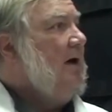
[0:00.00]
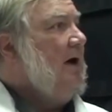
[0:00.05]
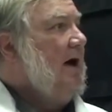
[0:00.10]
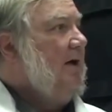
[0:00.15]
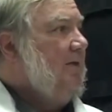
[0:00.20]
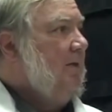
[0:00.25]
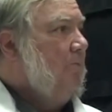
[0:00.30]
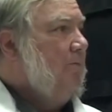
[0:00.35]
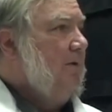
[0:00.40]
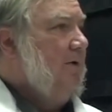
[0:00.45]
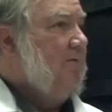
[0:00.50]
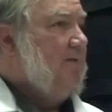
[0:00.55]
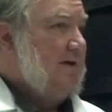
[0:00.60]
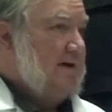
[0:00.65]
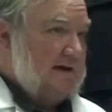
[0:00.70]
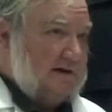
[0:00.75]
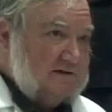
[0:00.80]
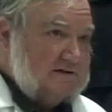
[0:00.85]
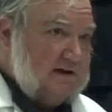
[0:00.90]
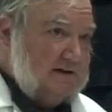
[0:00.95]
and if it
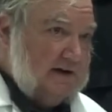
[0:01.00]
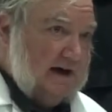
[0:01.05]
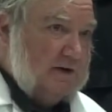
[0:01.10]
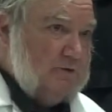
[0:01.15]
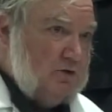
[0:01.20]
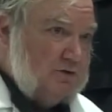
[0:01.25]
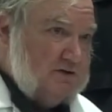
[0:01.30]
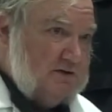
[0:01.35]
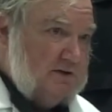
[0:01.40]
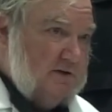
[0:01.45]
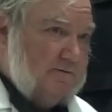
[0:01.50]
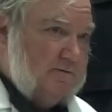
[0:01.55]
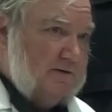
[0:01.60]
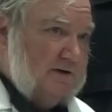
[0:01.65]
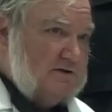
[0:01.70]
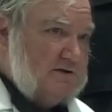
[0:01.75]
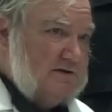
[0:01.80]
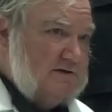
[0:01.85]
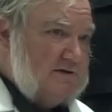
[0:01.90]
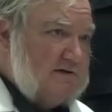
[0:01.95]
is a nitrogen
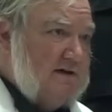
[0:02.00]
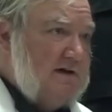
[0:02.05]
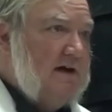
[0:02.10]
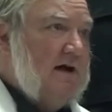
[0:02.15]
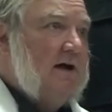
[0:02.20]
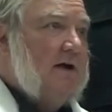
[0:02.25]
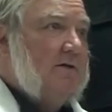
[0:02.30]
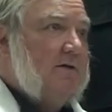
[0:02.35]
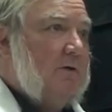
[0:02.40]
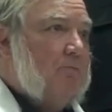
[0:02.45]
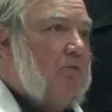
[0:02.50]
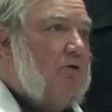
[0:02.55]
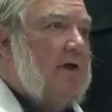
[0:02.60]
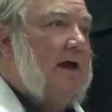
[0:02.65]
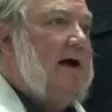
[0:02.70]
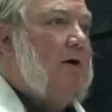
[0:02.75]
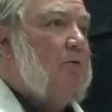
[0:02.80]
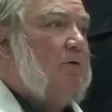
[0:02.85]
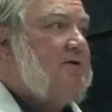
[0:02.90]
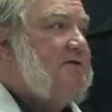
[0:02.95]
deficiency, the
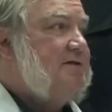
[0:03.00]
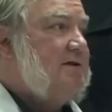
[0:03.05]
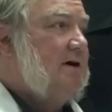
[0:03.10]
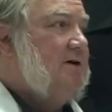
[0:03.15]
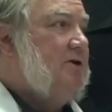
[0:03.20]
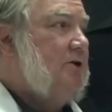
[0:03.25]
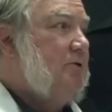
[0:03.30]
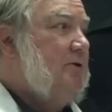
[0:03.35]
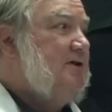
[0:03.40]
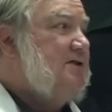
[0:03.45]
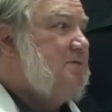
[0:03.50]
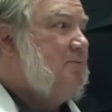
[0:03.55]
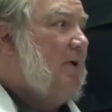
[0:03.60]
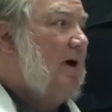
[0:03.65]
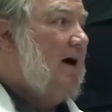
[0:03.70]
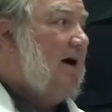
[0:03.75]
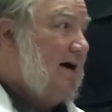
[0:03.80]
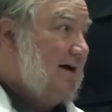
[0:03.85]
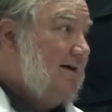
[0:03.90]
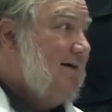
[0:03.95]
plant will start to
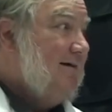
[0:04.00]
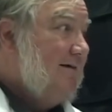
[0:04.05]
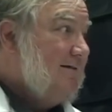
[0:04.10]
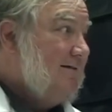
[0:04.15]
respond